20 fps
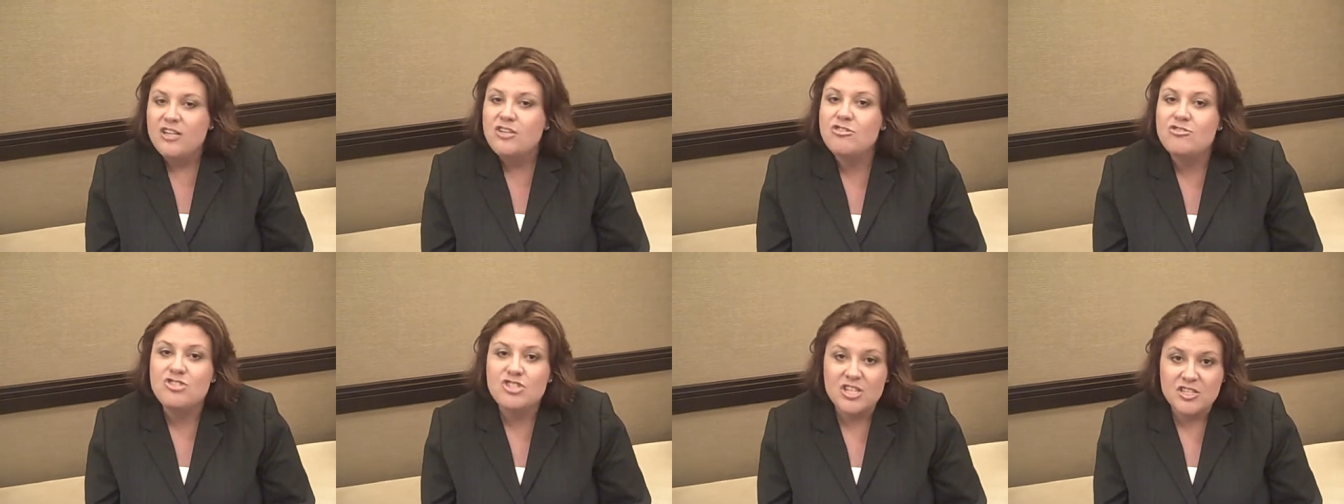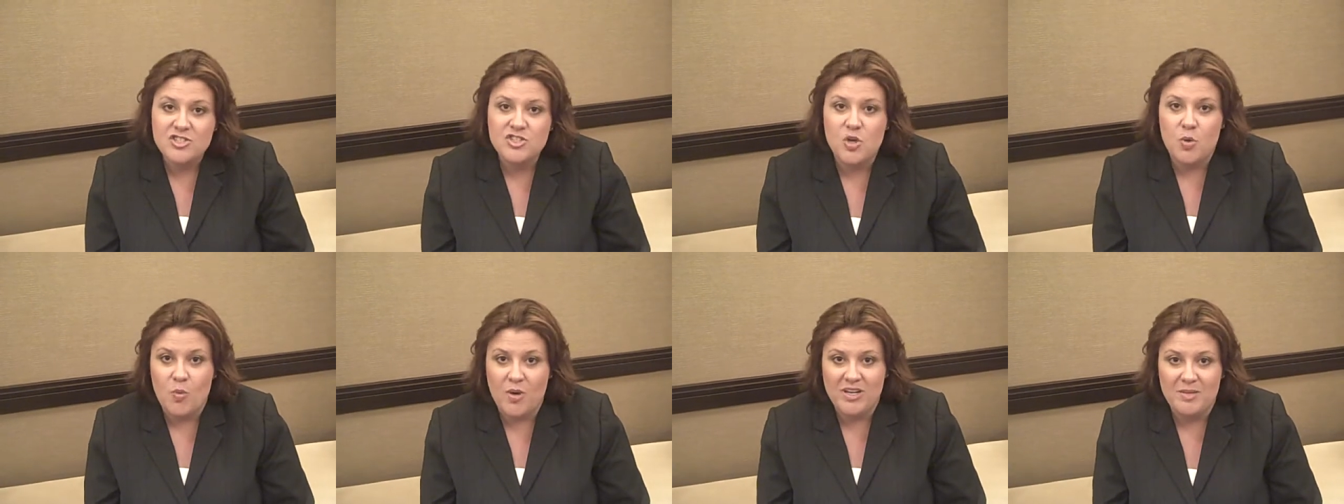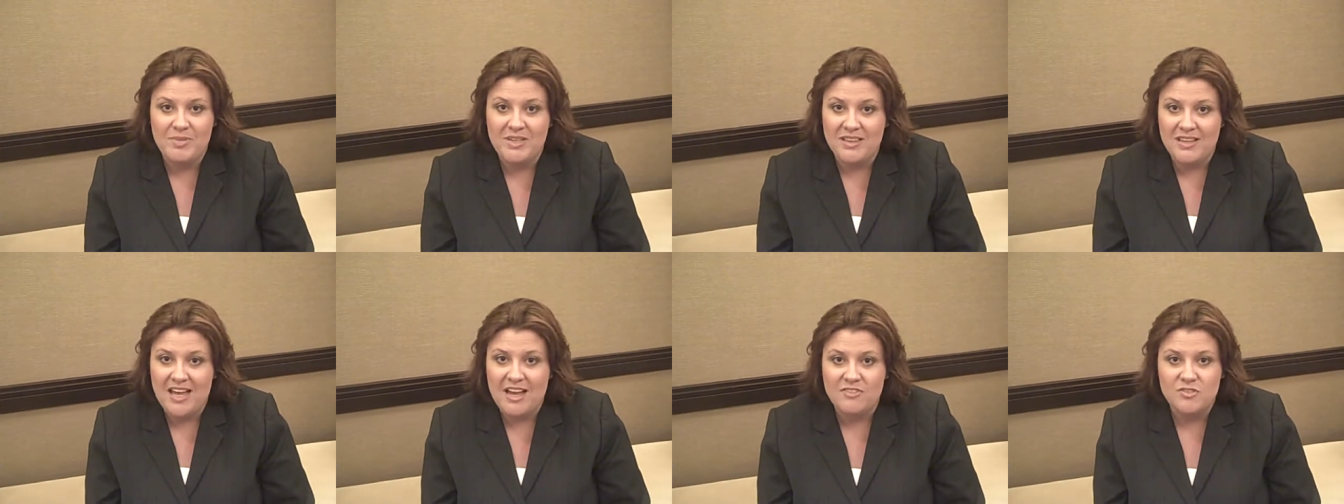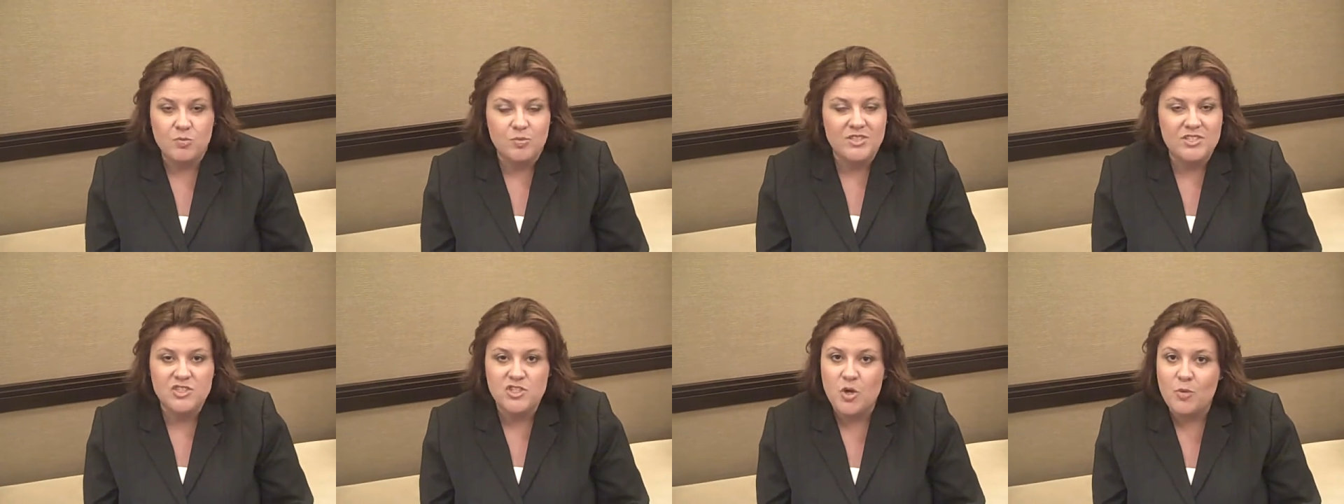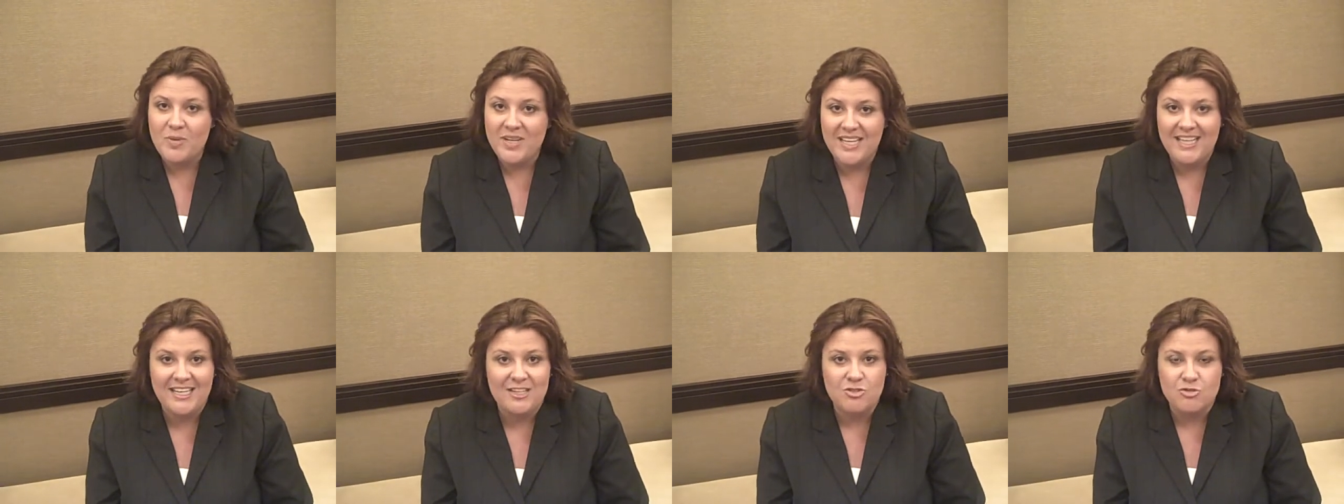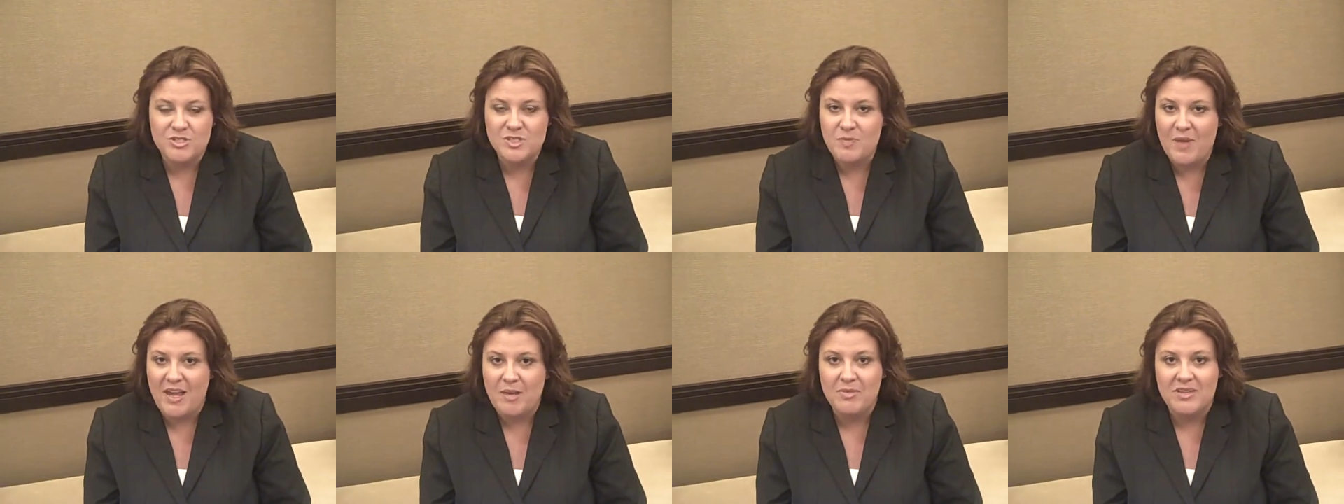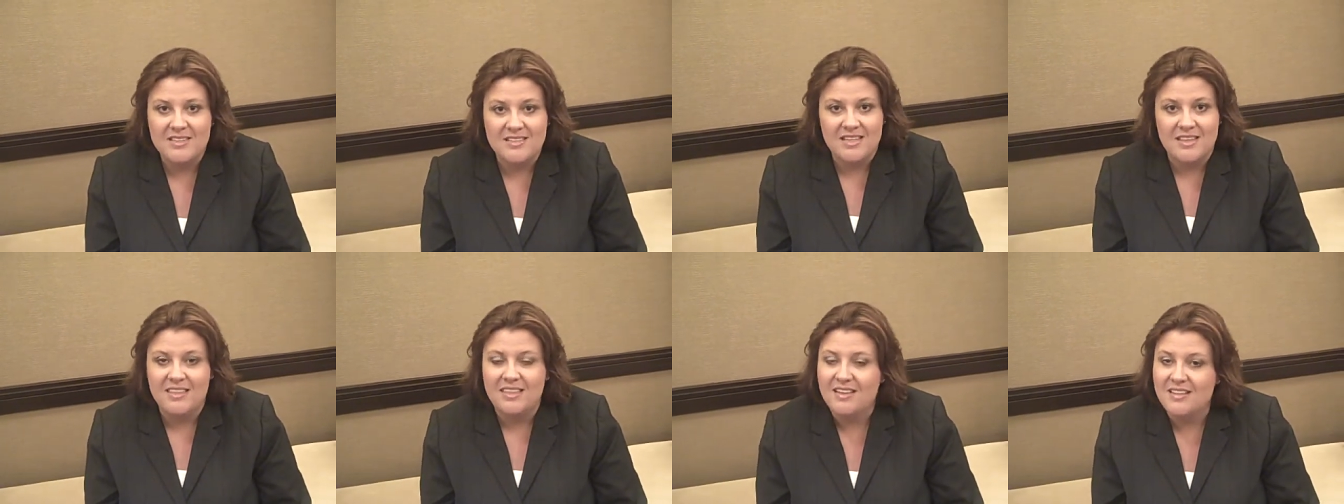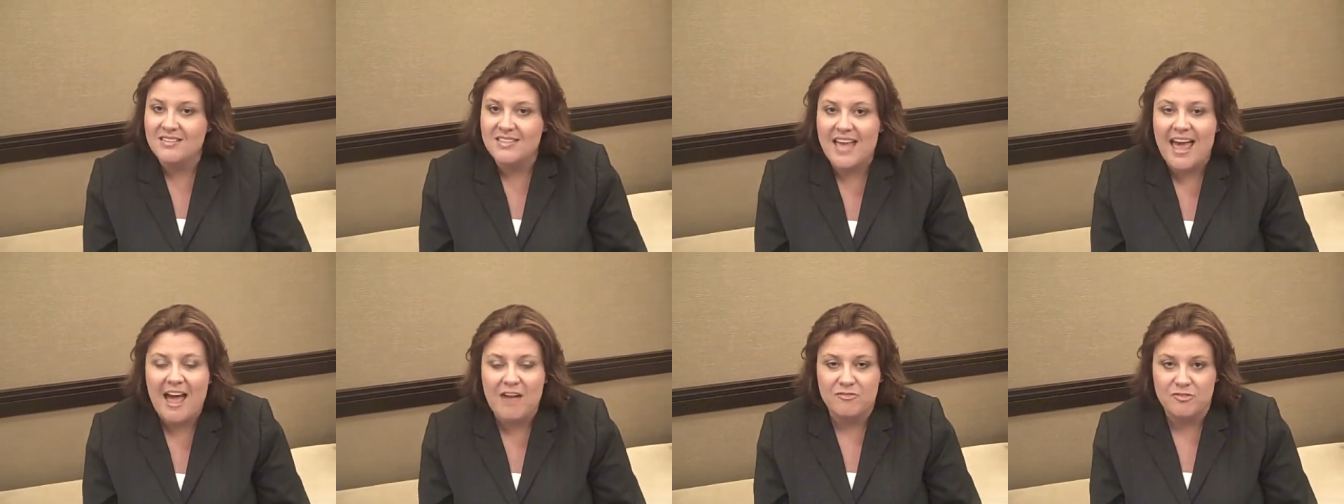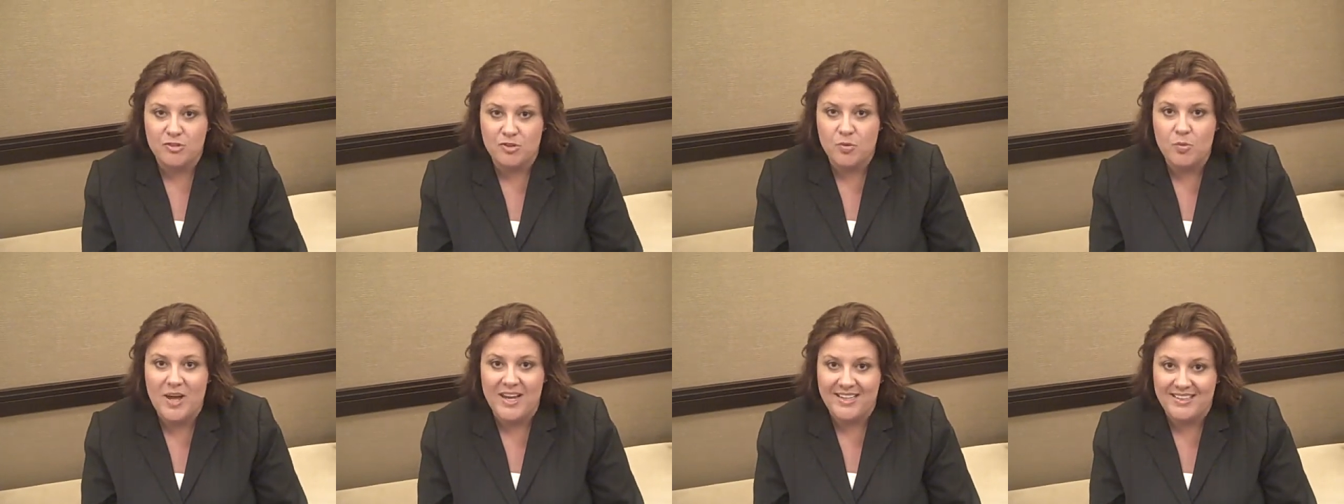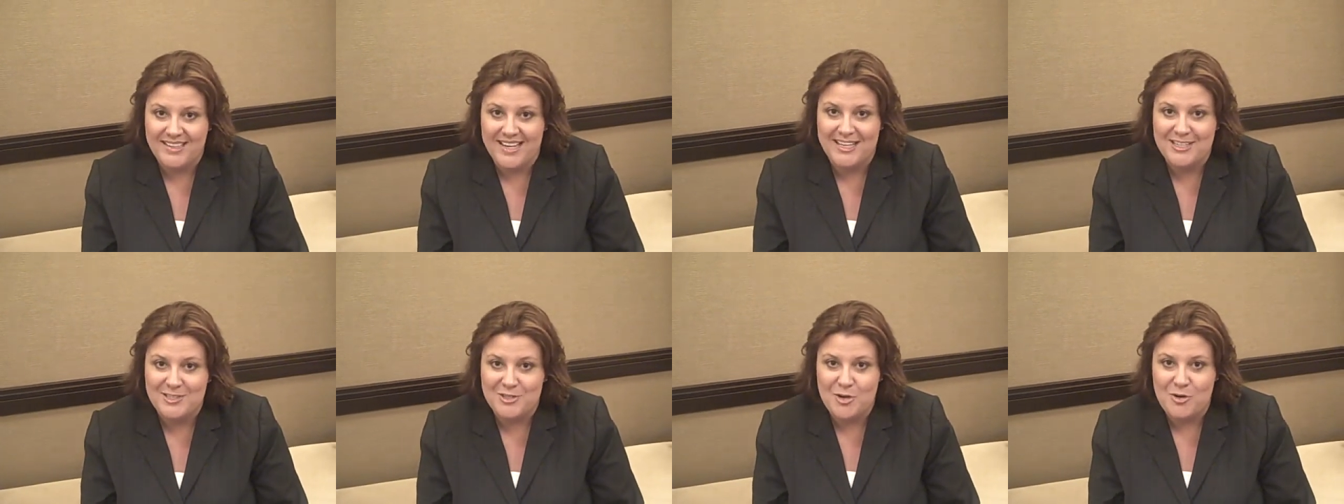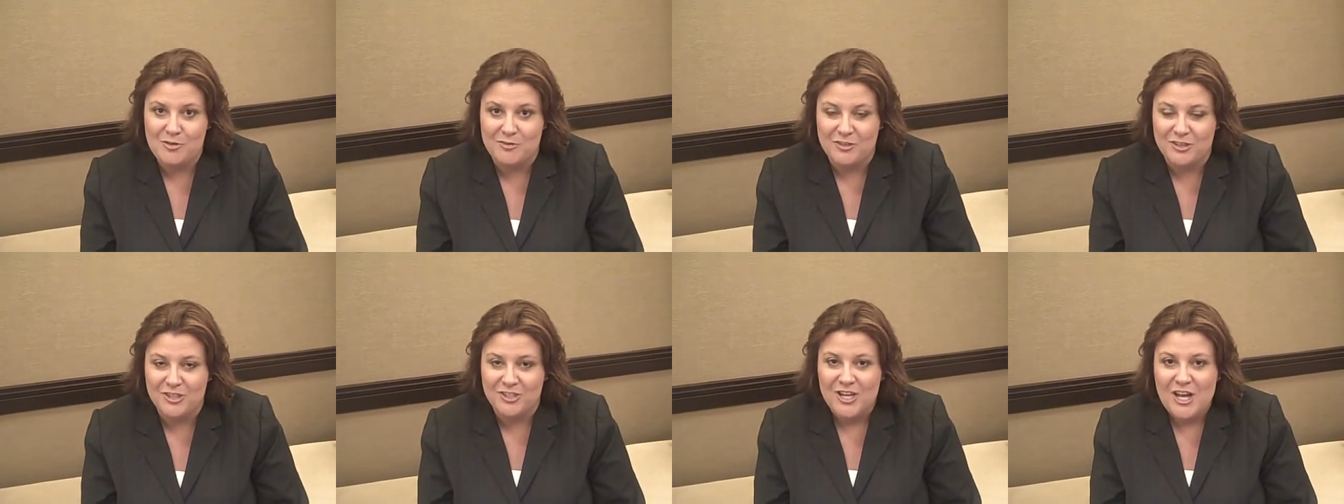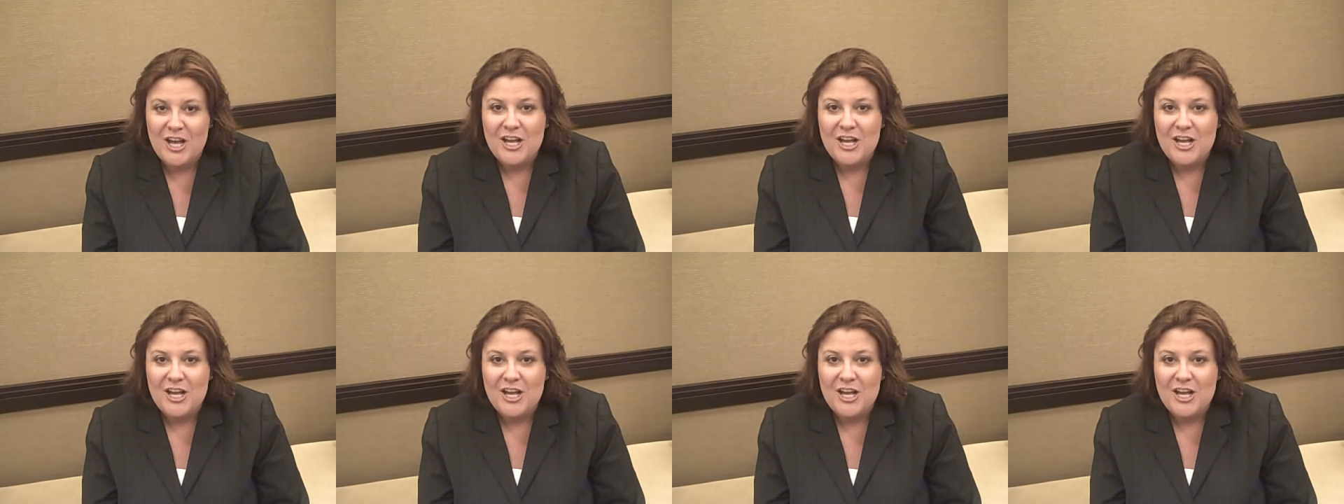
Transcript: You just don't want to be left with so many interest payments and things after the wedding day is over.